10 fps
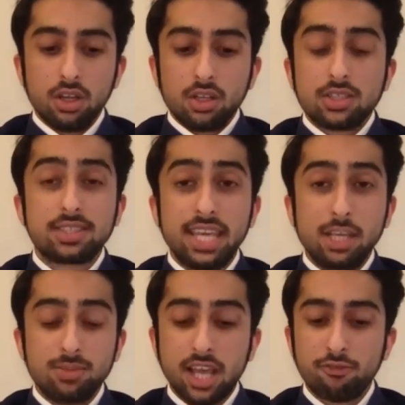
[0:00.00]

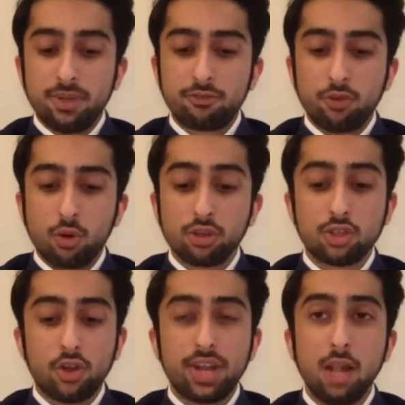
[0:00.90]
Schemes have been
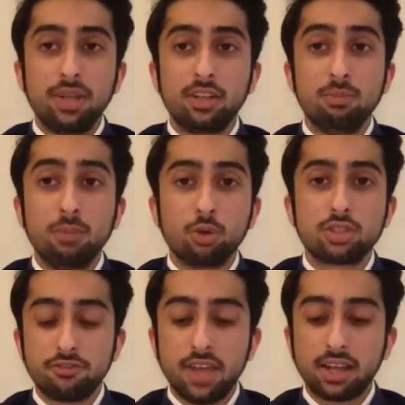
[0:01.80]
focused on helping the most
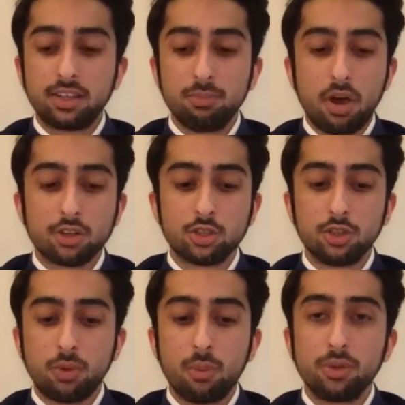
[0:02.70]
affected parts of the
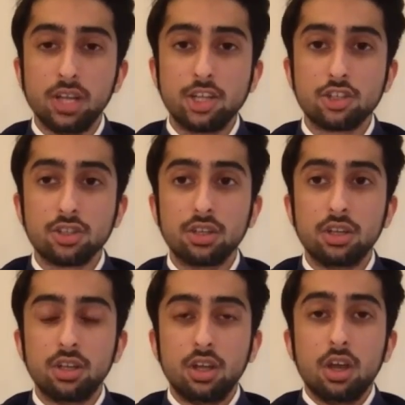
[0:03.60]
population.
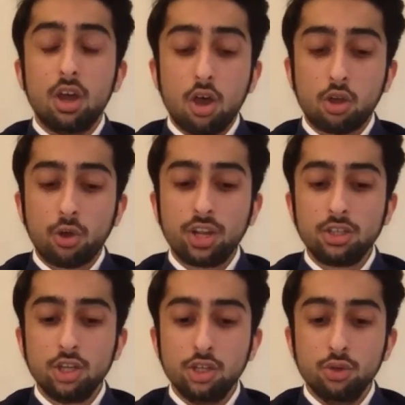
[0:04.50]
According
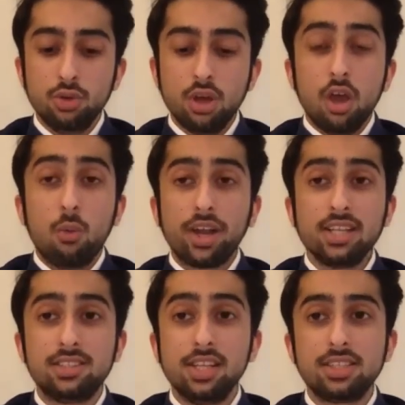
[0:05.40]
to you, what
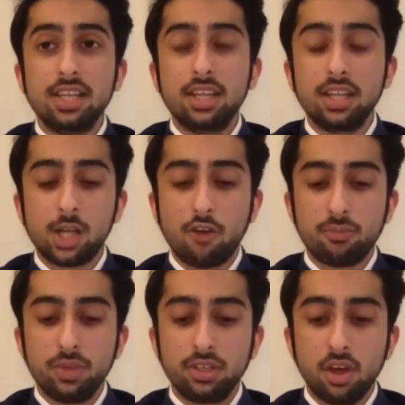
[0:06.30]
has this Indian
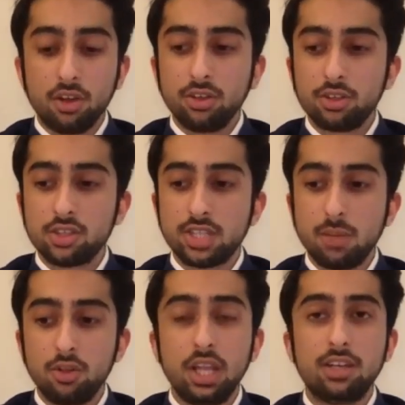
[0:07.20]
government done to
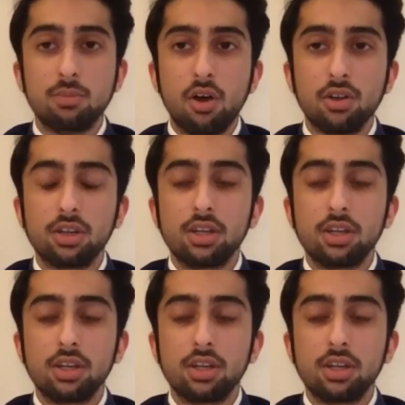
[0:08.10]
stimulate demand?